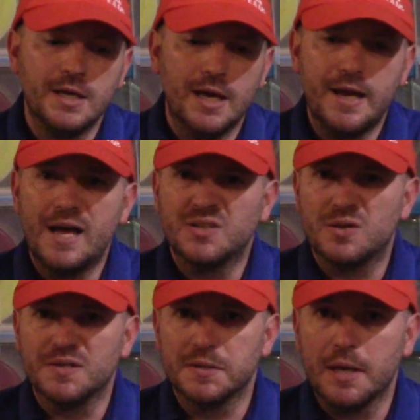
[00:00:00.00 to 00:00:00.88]
and not
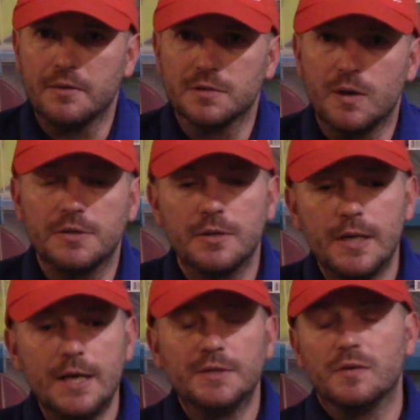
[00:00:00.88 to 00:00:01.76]
stressing out as much.
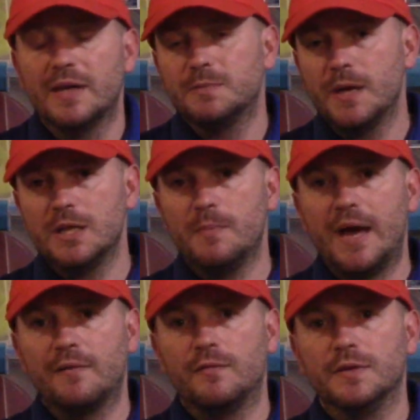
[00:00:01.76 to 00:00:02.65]
So that's my in the
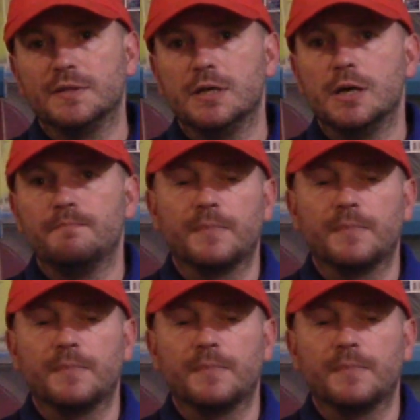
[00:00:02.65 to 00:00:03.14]
bag for this year.